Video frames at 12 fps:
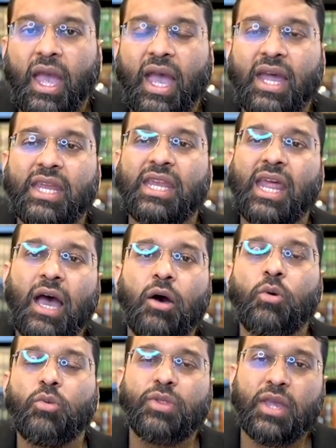And
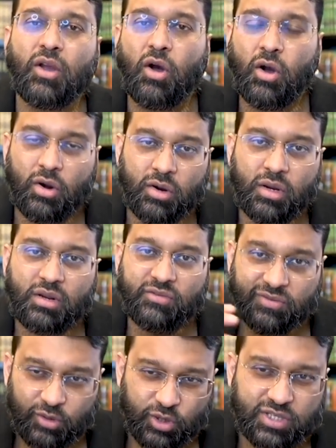now they are
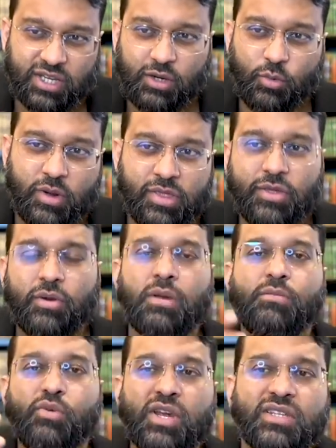flirting with, they're
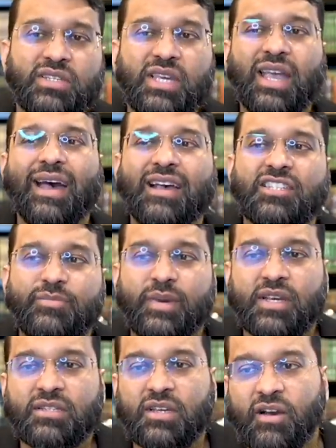embracing
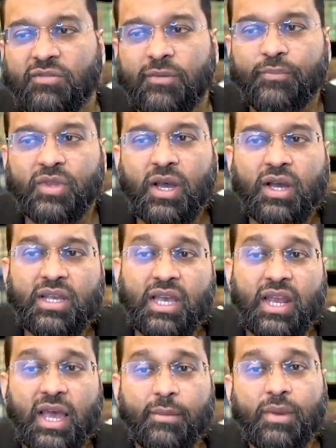aspects of uh,
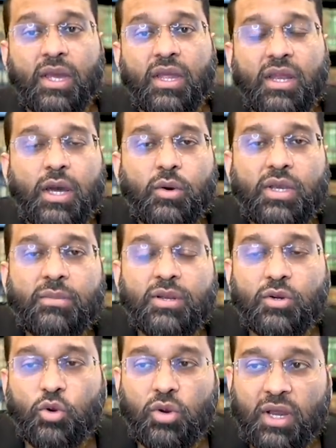Kalam. Now,
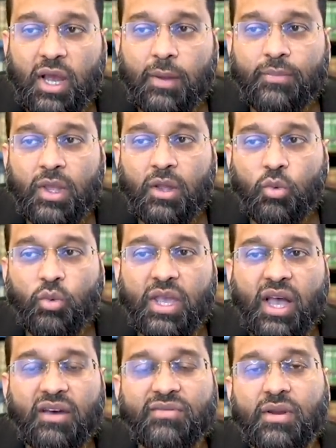Ibn Kullab, we
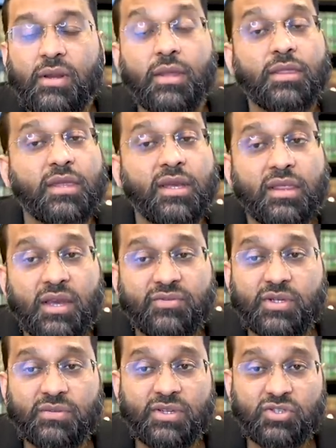have nothing
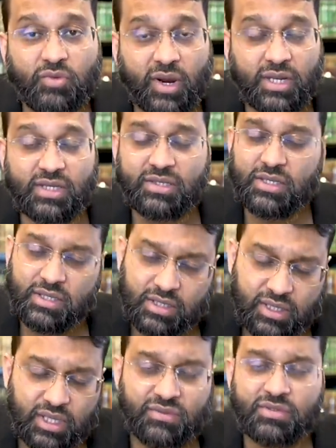left of his writings. He
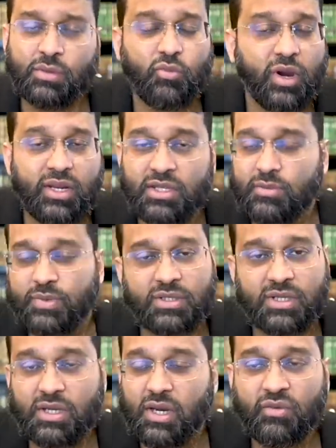did leave some writings,
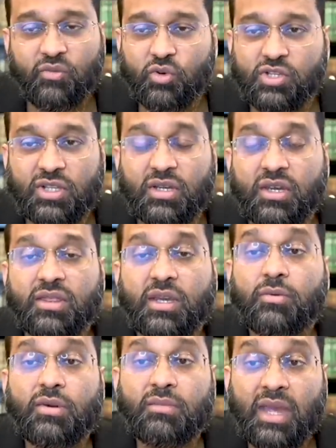but uh, unfortunately
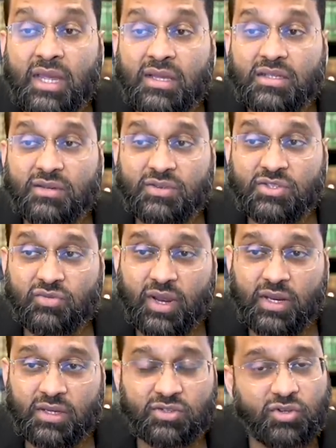nothing remains of his writings.